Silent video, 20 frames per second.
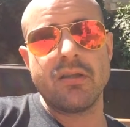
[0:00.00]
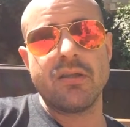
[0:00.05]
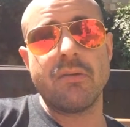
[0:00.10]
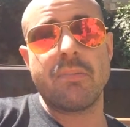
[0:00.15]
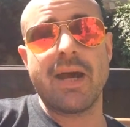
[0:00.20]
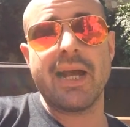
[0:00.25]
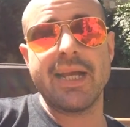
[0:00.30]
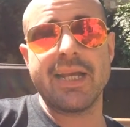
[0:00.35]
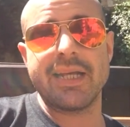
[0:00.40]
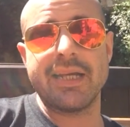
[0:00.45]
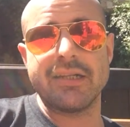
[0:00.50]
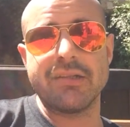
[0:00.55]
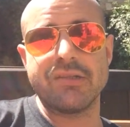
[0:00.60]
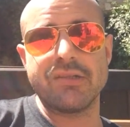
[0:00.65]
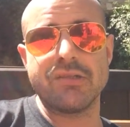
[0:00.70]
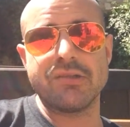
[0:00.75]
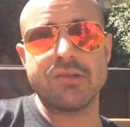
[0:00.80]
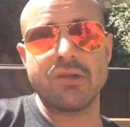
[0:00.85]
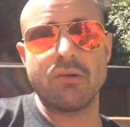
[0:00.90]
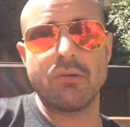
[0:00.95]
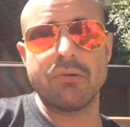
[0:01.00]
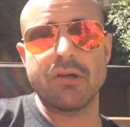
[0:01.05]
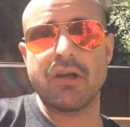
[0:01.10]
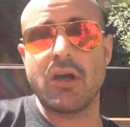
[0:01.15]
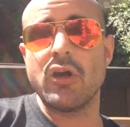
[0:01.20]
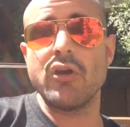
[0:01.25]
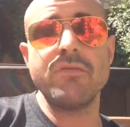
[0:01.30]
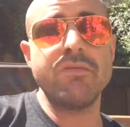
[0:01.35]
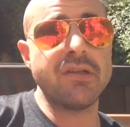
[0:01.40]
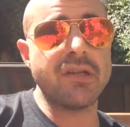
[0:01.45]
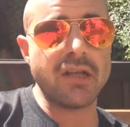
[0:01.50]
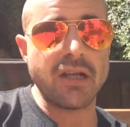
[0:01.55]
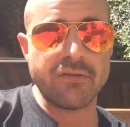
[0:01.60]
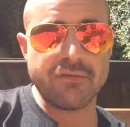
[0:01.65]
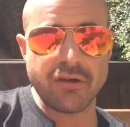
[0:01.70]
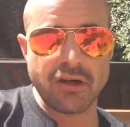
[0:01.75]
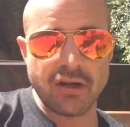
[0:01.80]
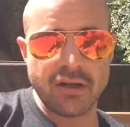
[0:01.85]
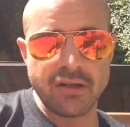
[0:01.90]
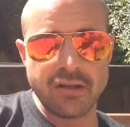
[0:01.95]
the package, so I'm going to over
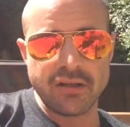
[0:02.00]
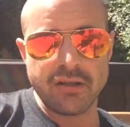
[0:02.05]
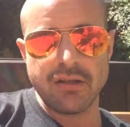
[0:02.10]
deliver,